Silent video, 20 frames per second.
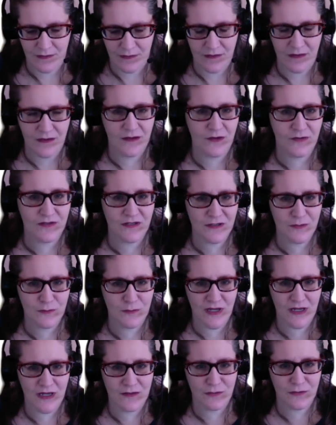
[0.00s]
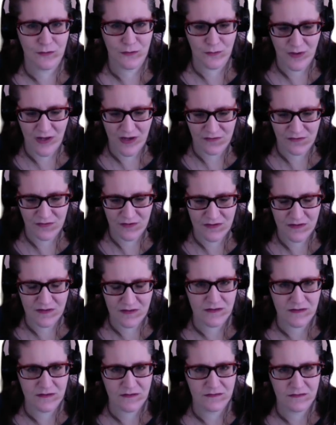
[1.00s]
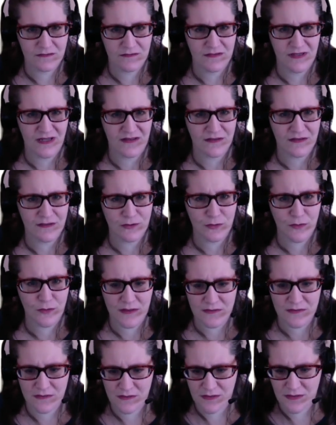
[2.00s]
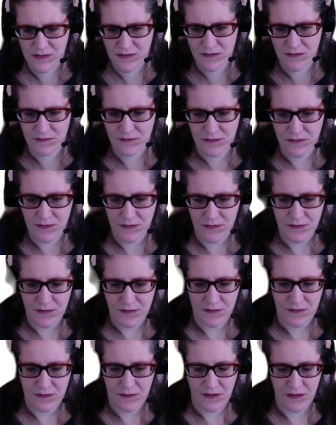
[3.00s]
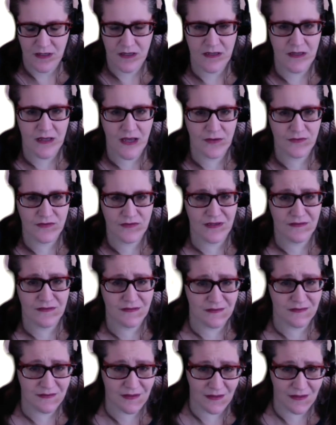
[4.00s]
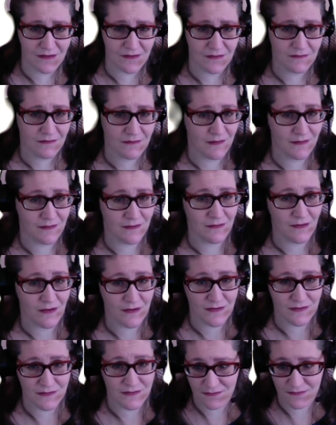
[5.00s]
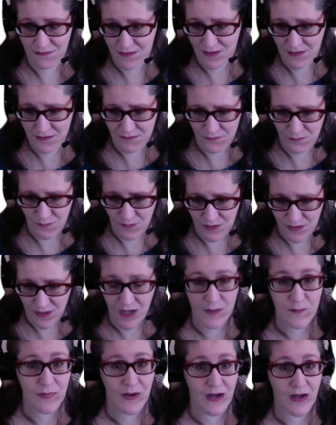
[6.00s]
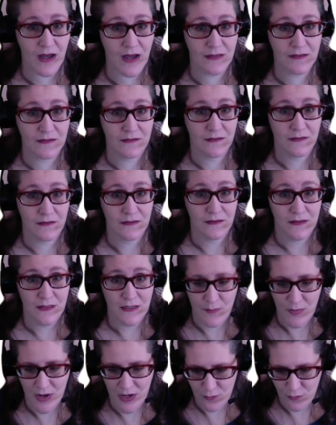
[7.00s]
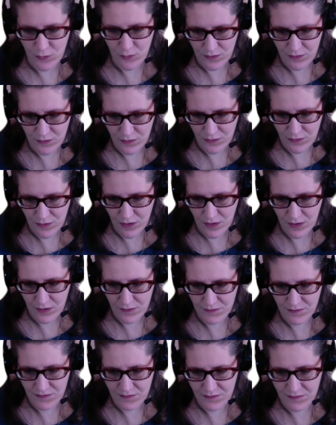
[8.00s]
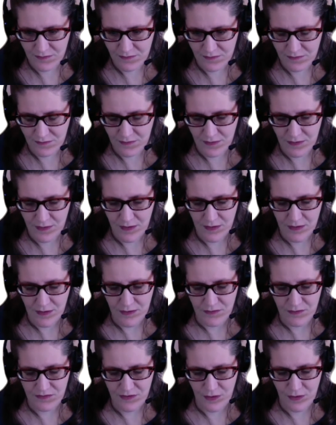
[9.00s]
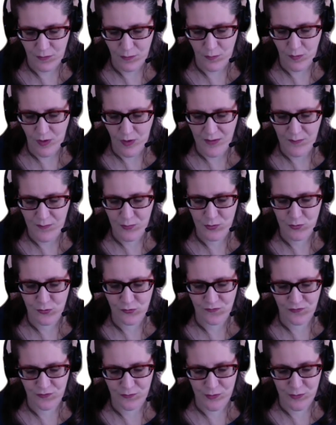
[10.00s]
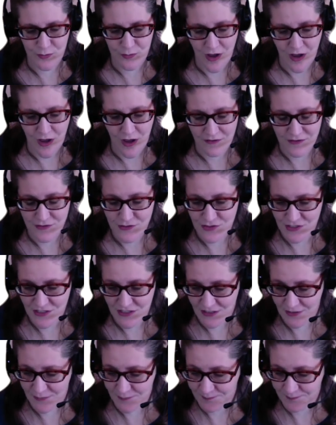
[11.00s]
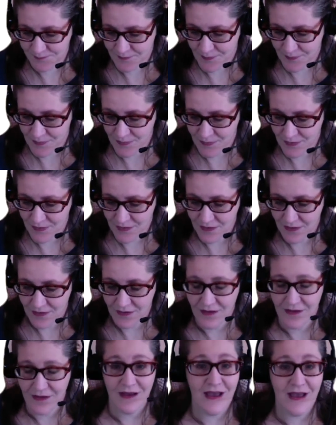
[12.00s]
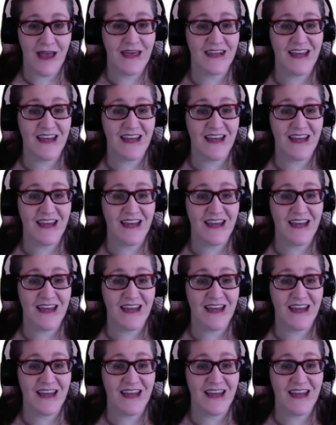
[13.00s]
And I'll tell you what I do. Every year, I think twice a year, Hay House has a sale. And honestly, that is when I buy my Oracle card. So I pulled for Moonology, and